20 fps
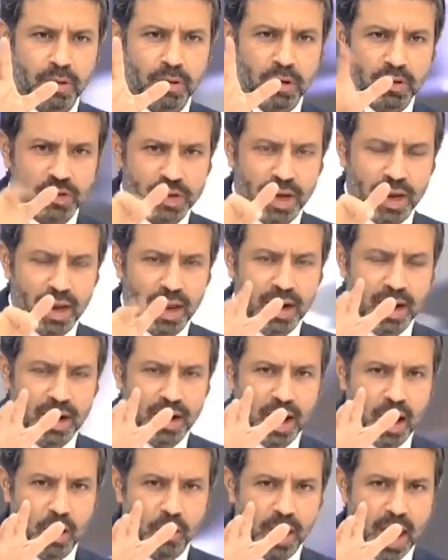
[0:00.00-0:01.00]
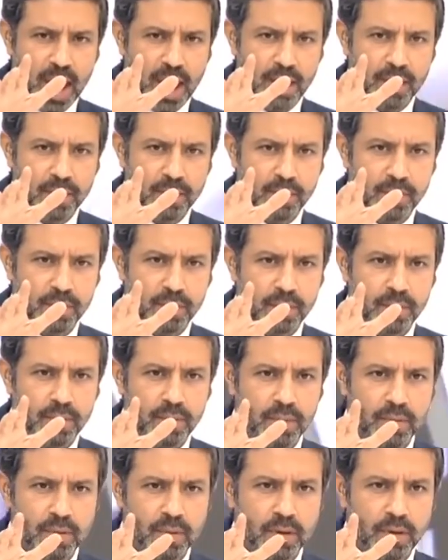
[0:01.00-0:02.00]
You're sitting in India, okay?
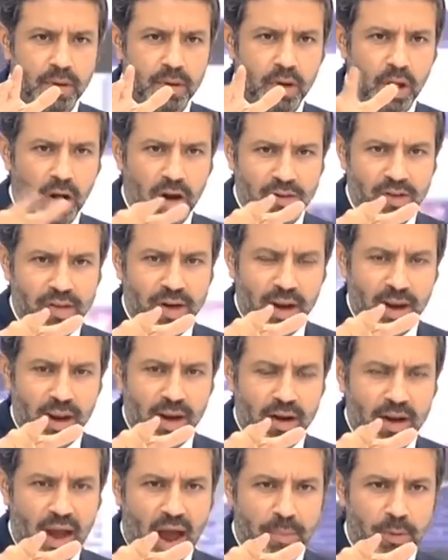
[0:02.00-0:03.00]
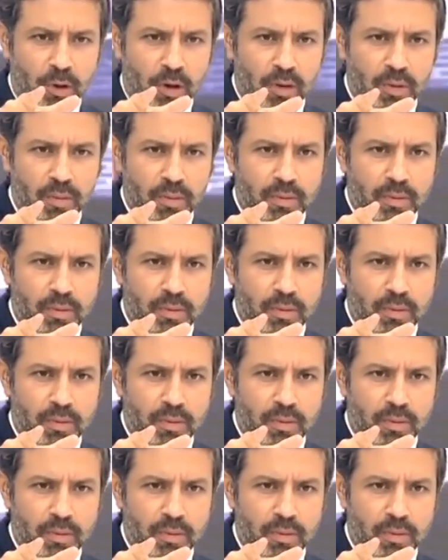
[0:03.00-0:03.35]
You're not sitting in Kabul.